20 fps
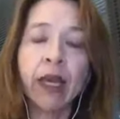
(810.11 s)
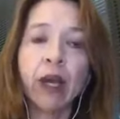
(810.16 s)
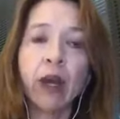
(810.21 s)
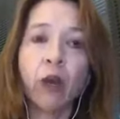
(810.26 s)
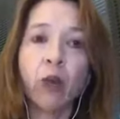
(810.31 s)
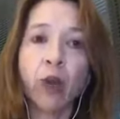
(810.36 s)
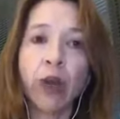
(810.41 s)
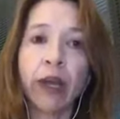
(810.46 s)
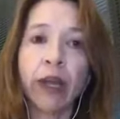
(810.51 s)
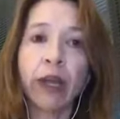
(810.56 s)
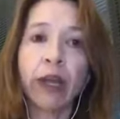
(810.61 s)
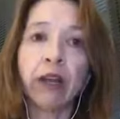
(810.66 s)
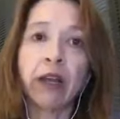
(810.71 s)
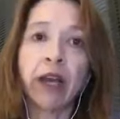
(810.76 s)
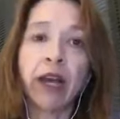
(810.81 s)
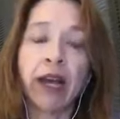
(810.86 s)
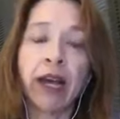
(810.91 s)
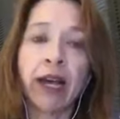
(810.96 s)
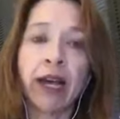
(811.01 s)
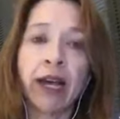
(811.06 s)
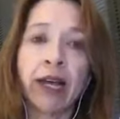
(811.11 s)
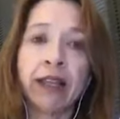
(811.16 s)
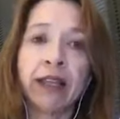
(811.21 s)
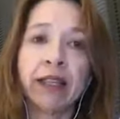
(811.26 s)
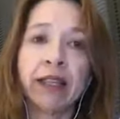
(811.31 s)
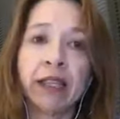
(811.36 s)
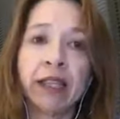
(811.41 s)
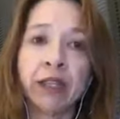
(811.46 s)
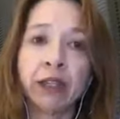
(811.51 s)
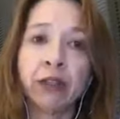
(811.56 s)
where the
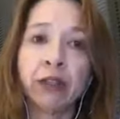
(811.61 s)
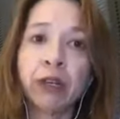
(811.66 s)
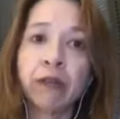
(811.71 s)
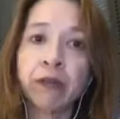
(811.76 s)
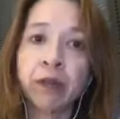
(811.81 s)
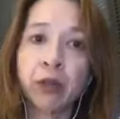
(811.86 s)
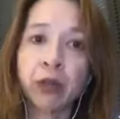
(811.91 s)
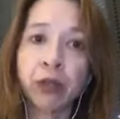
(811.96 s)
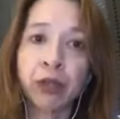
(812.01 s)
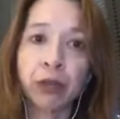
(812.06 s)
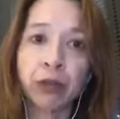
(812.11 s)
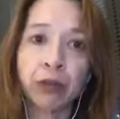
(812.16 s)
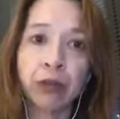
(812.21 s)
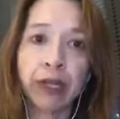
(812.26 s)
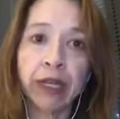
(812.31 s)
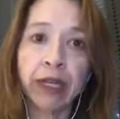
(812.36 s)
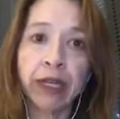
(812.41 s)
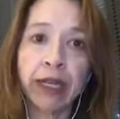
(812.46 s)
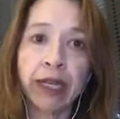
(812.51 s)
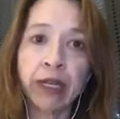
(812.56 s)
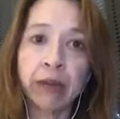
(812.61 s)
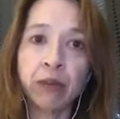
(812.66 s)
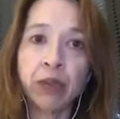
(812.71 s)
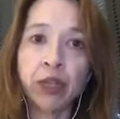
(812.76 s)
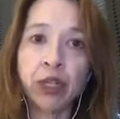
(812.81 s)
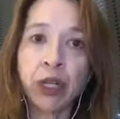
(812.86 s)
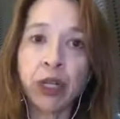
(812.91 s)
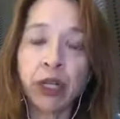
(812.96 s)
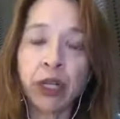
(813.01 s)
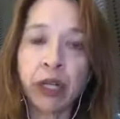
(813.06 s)
leader of North Korea, Kim
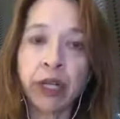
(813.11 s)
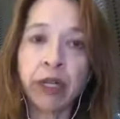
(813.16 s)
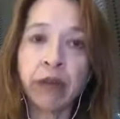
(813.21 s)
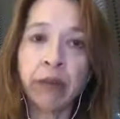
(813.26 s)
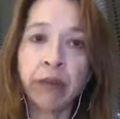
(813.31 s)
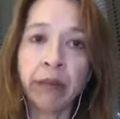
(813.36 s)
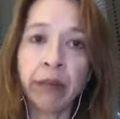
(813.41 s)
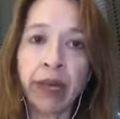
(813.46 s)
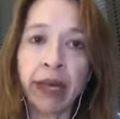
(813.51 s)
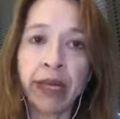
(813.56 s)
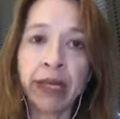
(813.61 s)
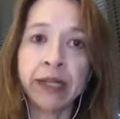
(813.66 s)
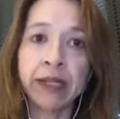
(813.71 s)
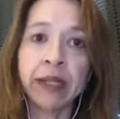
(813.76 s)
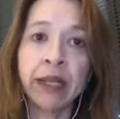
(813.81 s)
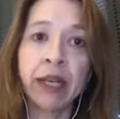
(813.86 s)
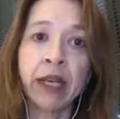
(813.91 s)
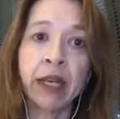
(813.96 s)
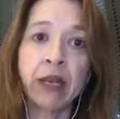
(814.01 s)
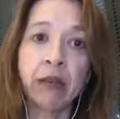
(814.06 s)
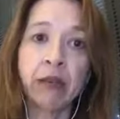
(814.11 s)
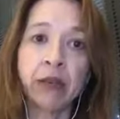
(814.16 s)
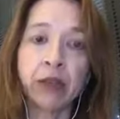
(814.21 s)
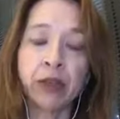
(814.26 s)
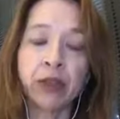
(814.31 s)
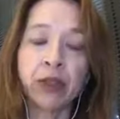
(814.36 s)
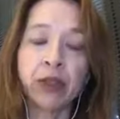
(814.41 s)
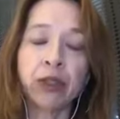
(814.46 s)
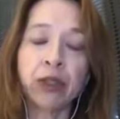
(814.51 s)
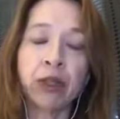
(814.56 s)
Jong-un, met
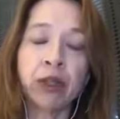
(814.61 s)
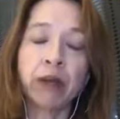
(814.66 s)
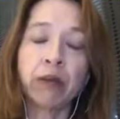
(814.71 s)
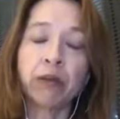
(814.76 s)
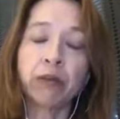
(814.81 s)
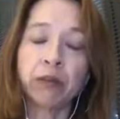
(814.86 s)
Mr.